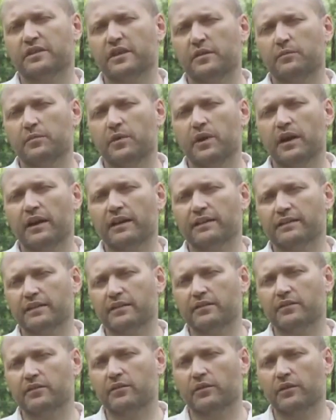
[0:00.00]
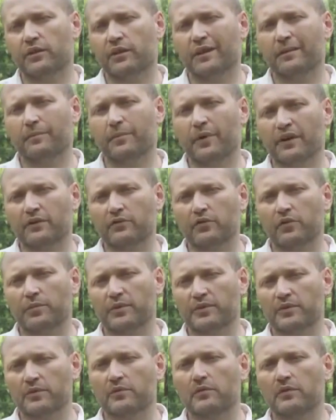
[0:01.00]
I suspect that it was the same force
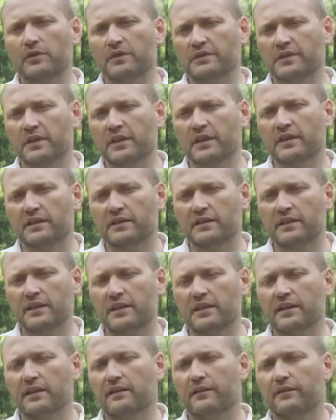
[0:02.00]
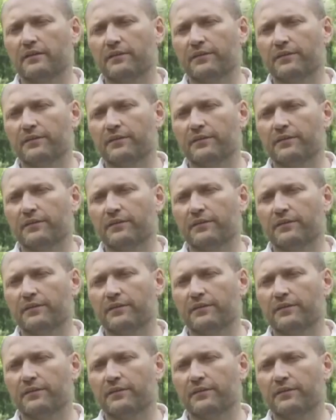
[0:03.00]
shooting at both sides.